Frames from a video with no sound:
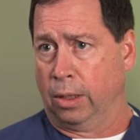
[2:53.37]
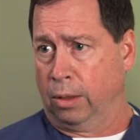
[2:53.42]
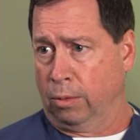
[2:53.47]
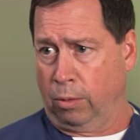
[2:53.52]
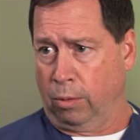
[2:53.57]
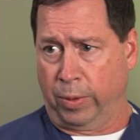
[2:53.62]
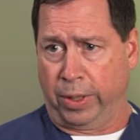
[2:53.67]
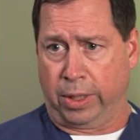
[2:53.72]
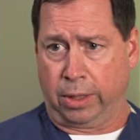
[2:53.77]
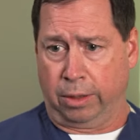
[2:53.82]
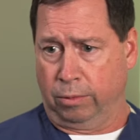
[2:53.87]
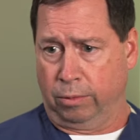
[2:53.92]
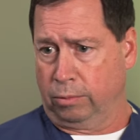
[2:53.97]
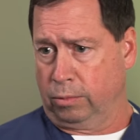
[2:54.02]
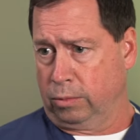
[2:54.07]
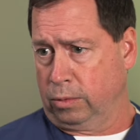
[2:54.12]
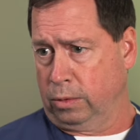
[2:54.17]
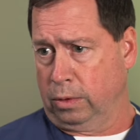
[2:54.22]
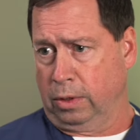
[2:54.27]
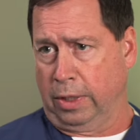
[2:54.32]
Well, we
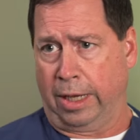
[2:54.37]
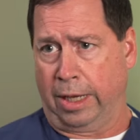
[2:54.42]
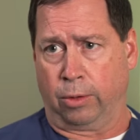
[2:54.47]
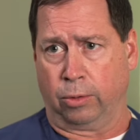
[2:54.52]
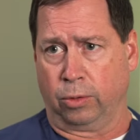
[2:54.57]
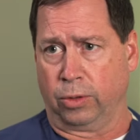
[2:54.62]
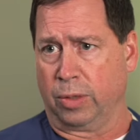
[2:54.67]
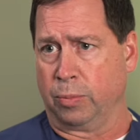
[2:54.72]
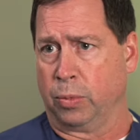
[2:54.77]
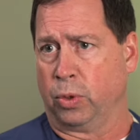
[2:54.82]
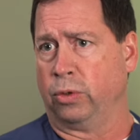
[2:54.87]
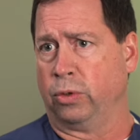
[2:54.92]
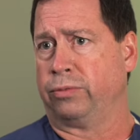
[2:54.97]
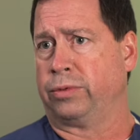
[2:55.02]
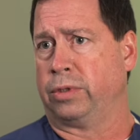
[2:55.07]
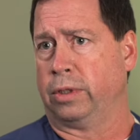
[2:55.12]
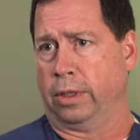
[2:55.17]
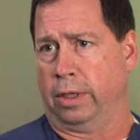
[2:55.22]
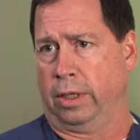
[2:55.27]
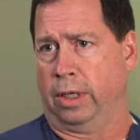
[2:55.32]
can laterally
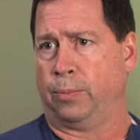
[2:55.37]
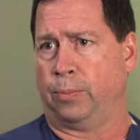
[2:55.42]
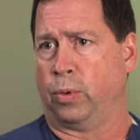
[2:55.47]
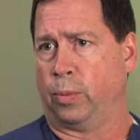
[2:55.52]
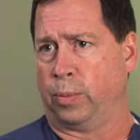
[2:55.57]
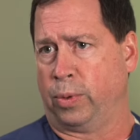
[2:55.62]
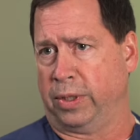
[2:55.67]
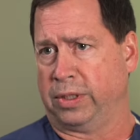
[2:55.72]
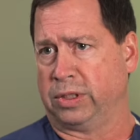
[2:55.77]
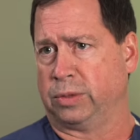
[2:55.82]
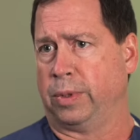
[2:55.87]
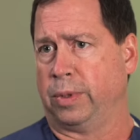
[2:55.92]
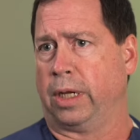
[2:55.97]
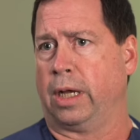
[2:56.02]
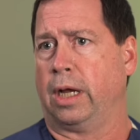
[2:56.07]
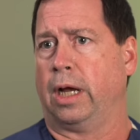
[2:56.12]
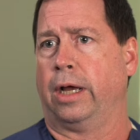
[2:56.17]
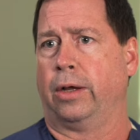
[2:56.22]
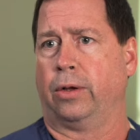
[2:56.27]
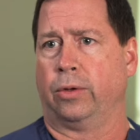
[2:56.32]
move to the hip replacement
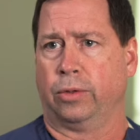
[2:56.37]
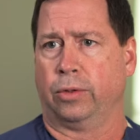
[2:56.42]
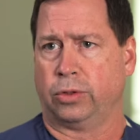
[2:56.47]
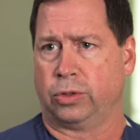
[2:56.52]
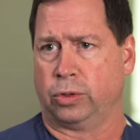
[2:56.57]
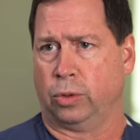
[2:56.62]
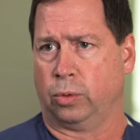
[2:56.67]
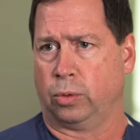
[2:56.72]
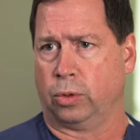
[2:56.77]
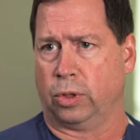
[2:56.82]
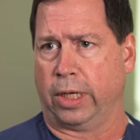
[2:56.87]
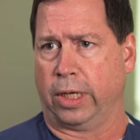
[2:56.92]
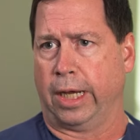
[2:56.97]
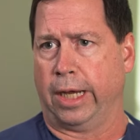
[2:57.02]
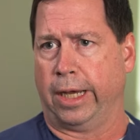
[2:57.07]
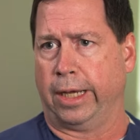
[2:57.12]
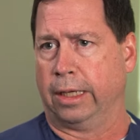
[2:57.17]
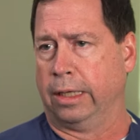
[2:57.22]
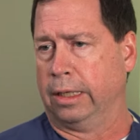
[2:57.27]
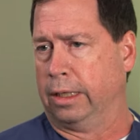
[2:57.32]
guy or the shoulder
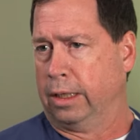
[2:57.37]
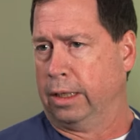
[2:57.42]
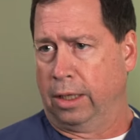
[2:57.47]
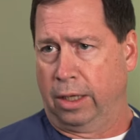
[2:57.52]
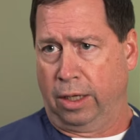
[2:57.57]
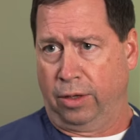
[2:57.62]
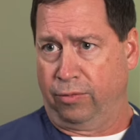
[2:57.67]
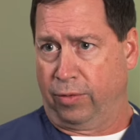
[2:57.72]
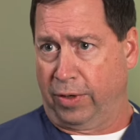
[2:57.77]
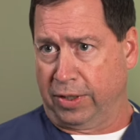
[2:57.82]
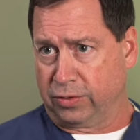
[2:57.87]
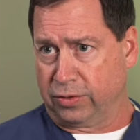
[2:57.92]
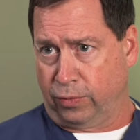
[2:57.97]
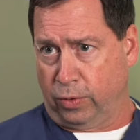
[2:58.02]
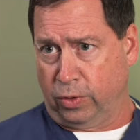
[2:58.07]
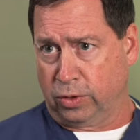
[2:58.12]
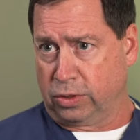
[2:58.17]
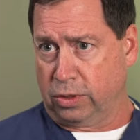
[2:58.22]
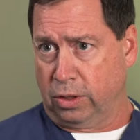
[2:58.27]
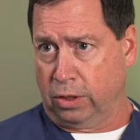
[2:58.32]
guy and vice
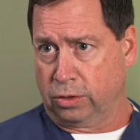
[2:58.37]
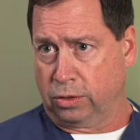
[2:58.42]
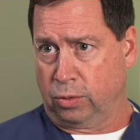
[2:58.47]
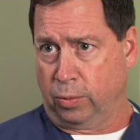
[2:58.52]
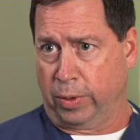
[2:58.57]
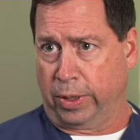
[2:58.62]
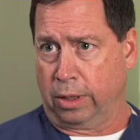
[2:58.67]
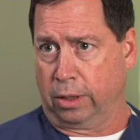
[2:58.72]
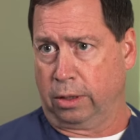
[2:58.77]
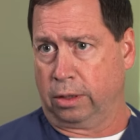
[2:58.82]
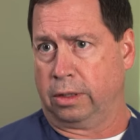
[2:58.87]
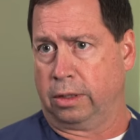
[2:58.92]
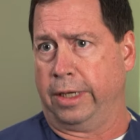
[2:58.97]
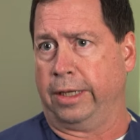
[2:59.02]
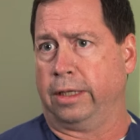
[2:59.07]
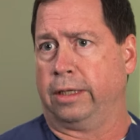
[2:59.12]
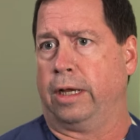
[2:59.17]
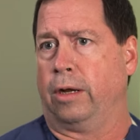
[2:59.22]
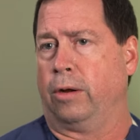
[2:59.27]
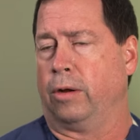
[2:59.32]
versa, so we can
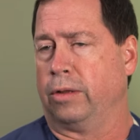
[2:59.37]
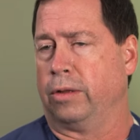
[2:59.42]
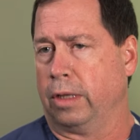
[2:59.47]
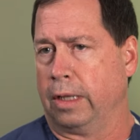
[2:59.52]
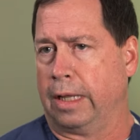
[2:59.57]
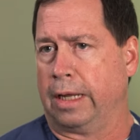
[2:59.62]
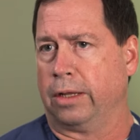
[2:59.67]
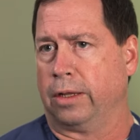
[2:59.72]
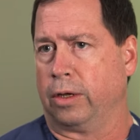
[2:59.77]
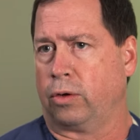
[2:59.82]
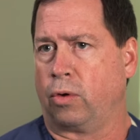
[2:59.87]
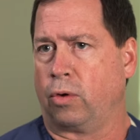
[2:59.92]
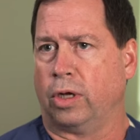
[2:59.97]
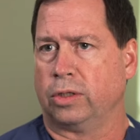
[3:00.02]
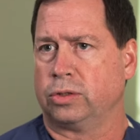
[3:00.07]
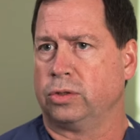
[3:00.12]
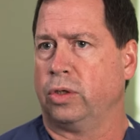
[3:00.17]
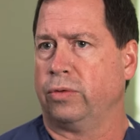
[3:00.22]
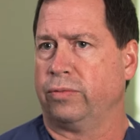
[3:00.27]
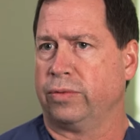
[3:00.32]
take care of a lot of the
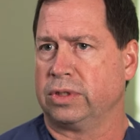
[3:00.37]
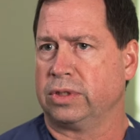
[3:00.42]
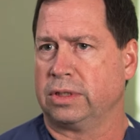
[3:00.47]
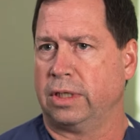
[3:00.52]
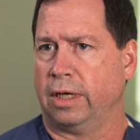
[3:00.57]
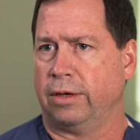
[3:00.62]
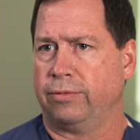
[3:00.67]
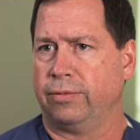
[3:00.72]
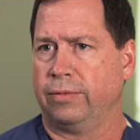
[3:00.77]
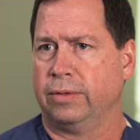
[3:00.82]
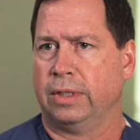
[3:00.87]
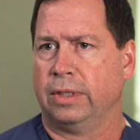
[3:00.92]
crossover stuff.